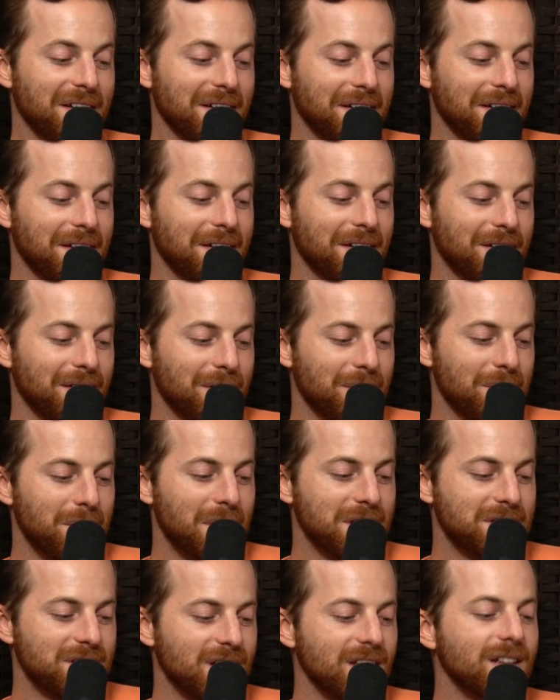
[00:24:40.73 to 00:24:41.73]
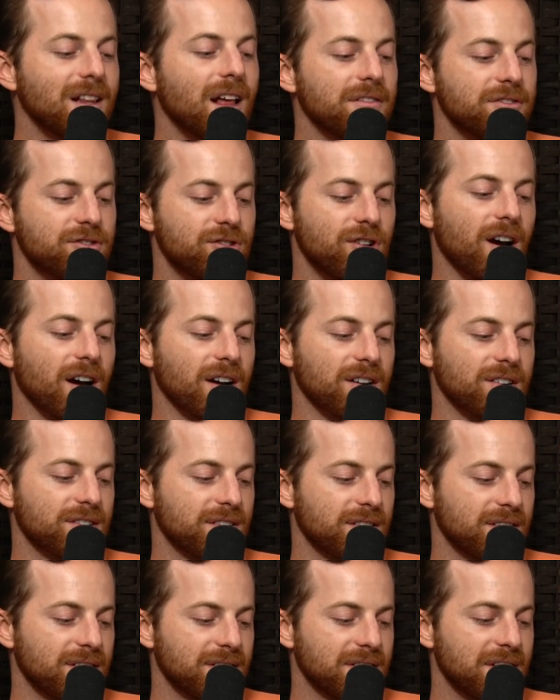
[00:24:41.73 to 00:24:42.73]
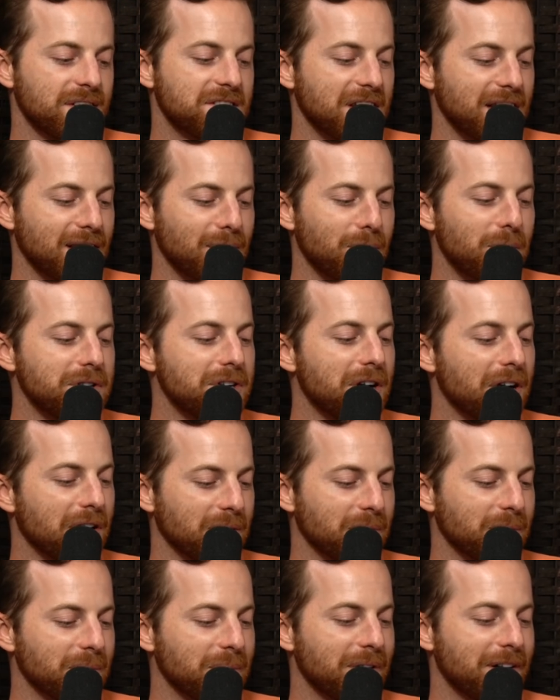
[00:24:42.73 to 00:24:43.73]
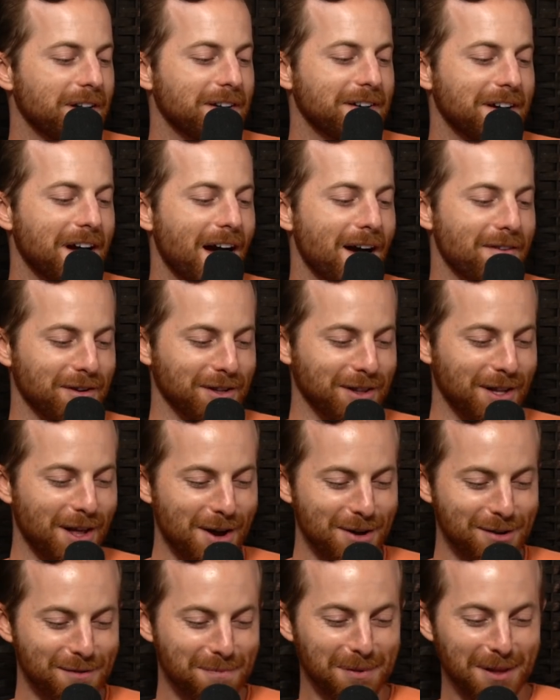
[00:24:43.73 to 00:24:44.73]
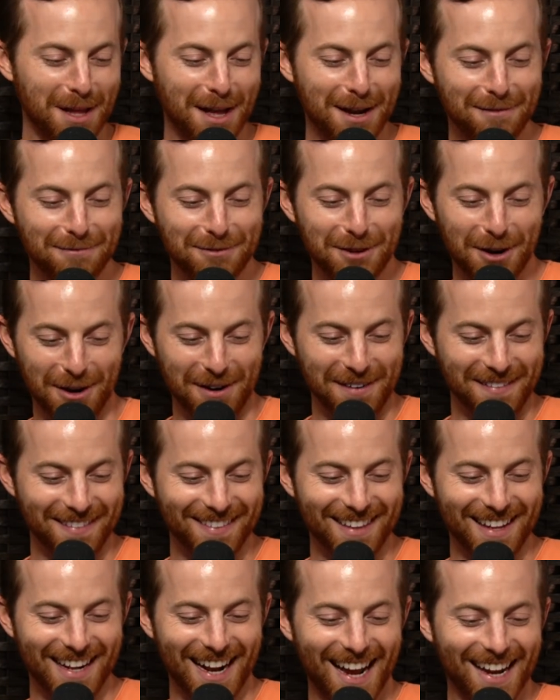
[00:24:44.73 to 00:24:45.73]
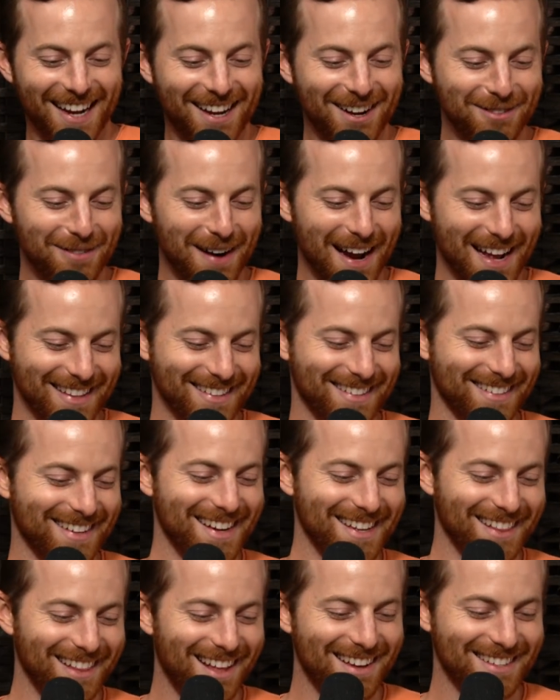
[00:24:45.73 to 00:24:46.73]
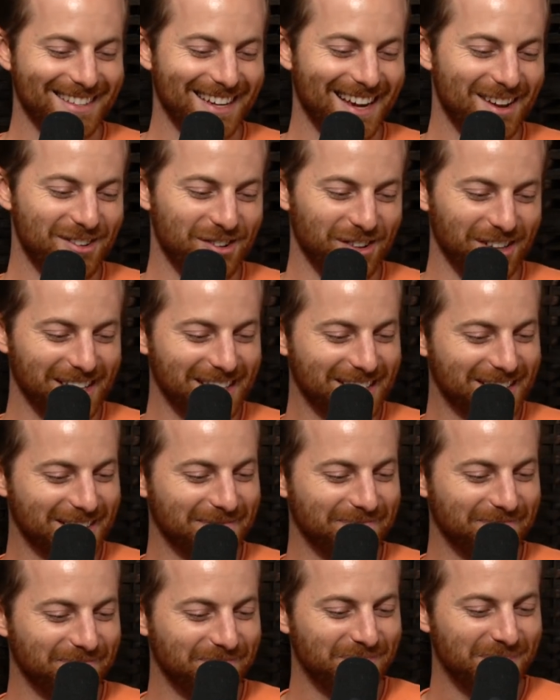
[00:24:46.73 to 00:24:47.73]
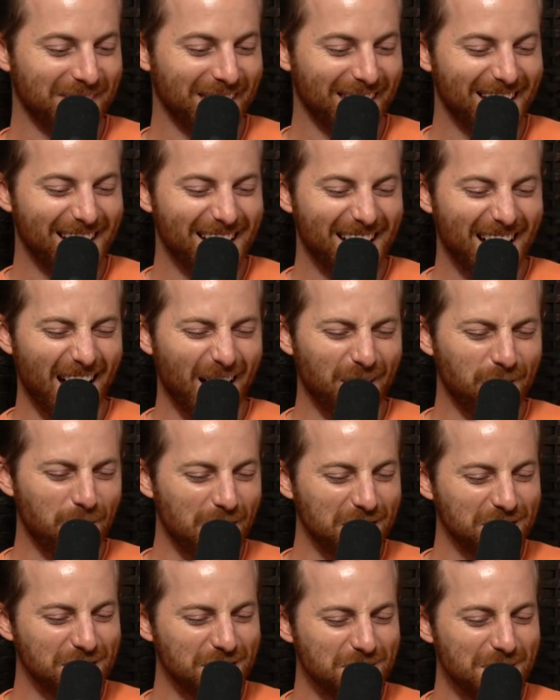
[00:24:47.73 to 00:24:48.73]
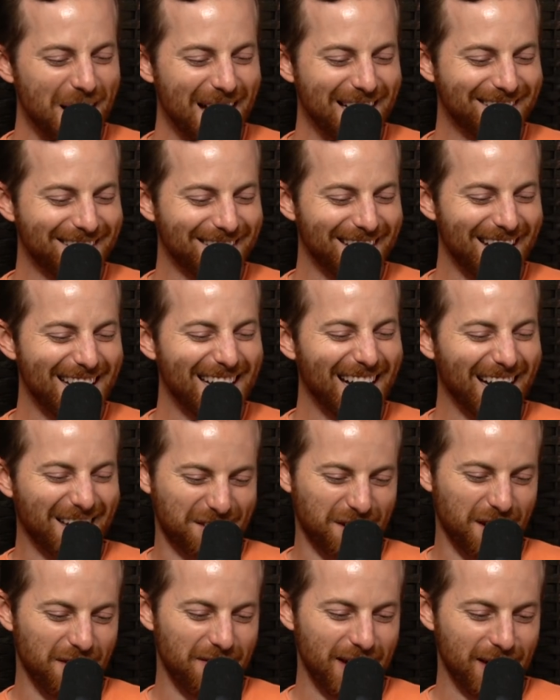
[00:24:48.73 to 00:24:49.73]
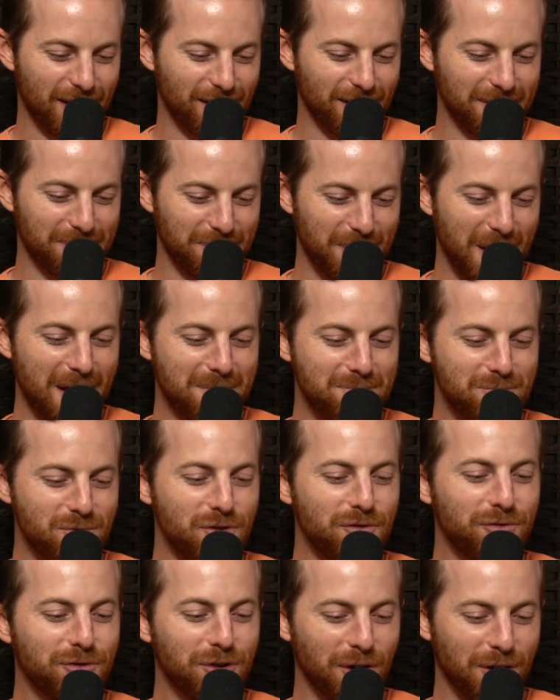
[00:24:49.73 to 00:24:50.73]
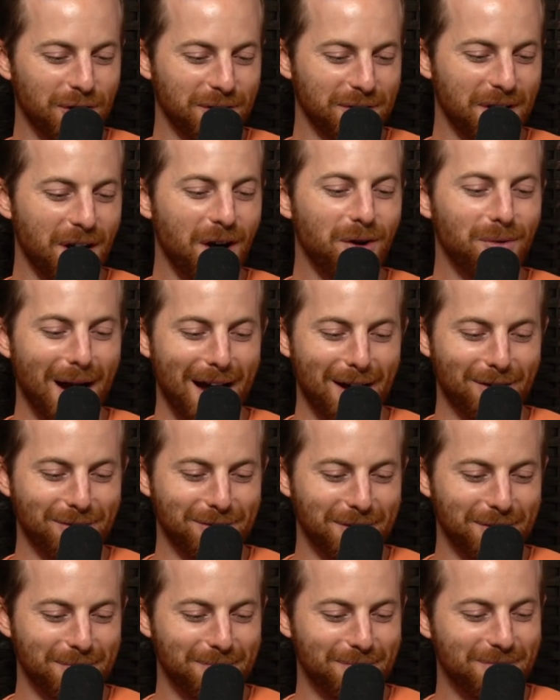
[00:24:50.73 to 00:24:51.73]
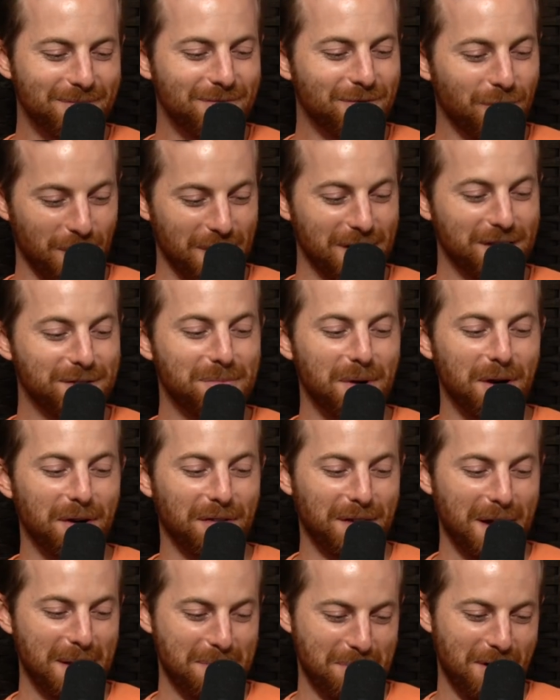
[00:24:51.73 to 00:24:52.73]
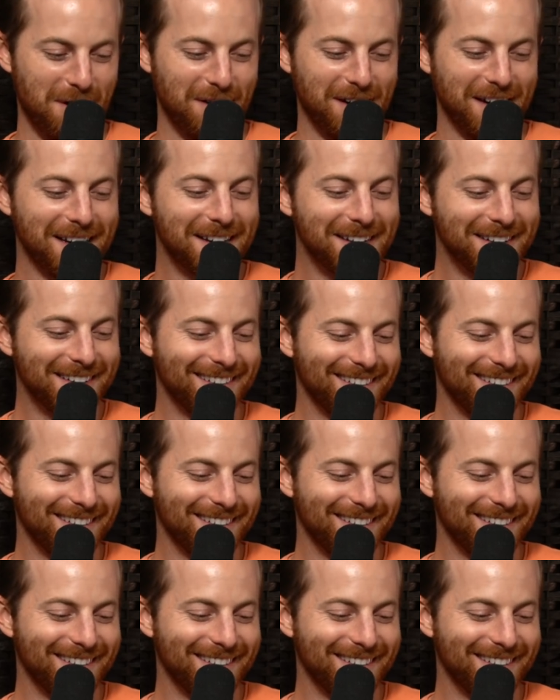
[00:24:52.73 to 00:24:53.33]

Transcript: My son loves trucks. Does anyone know of a large plot of dirt that I could rent in Los Angeles? I want to rent an excavator and move dirt around for his birthday party.